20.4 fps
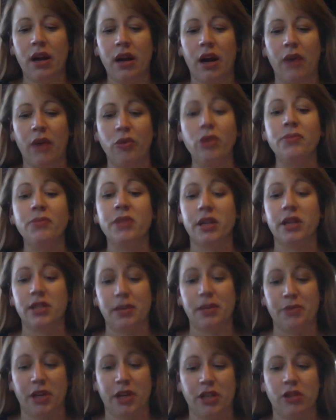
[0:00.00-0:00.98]
Rooms are
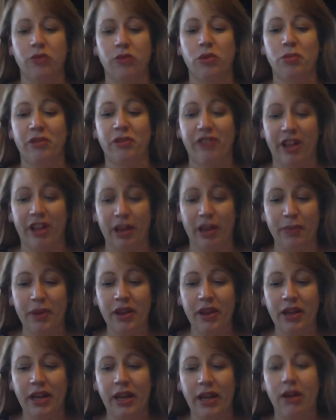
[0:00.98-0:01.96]
subject to room
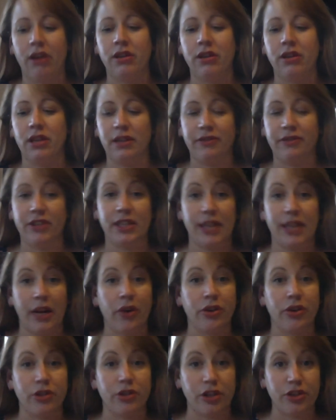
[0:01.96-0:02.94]
availability on delivery date
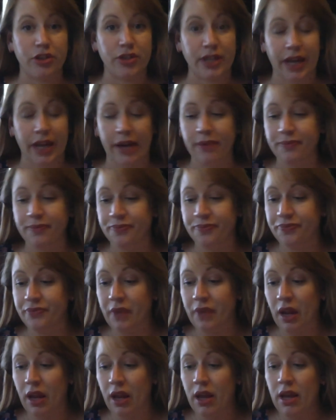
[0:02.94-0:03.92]
or surgery date.
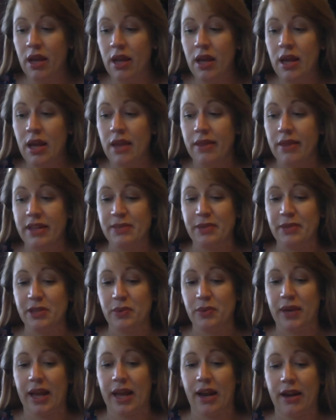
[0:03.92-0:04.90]
This means
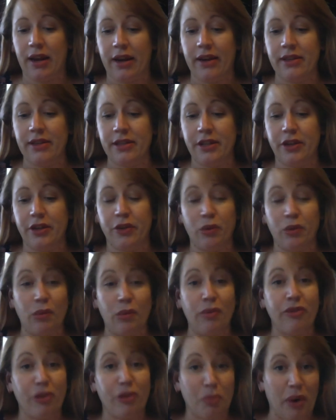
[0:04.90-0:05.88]
we cannot guarantee you the room
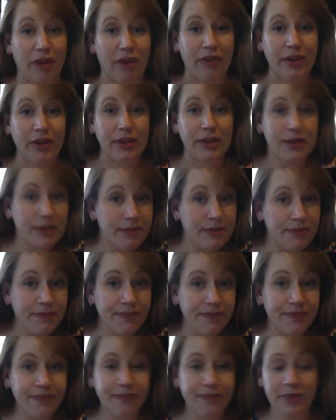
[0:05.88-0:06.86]
of your preference.
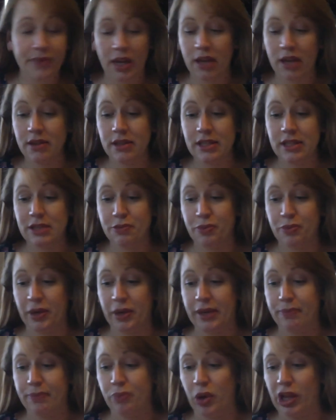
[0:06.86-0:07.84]
It's
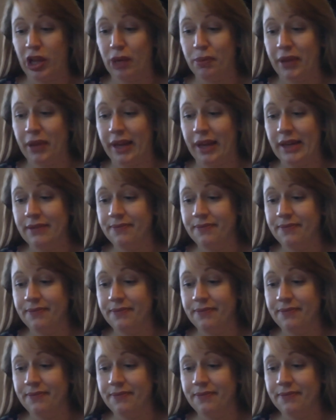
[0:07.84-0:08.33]
pretty boilerplate.